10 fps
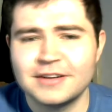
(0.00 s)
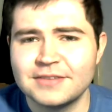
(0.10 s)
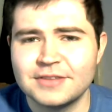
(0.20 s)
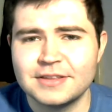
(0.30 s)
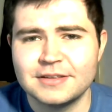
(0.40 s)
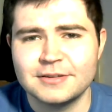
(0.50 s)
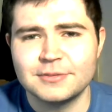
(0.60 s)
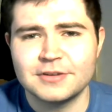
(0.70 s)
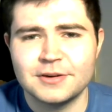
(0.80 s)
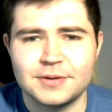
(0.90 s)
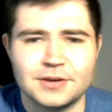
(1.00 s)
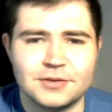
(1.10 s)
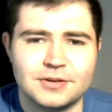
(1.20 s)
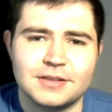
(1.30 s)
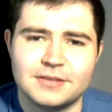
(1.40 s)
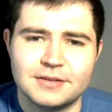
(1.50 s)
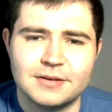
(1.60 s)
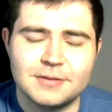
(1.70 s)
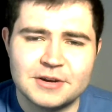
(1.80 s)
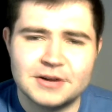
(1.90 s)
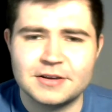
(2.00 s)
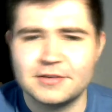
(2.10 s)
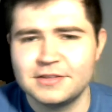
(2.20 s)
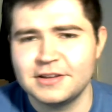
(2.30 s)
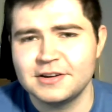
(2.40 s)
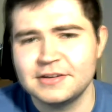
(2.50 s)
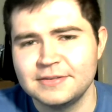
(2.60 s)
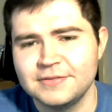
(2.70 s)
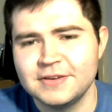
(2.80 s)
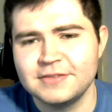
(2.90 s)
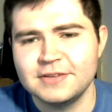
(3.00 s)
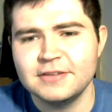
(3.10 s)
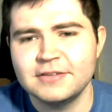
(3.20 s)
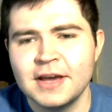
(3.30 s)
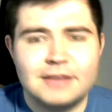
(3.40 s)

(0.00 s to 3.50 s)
and everything that was going on in America in the 1950s.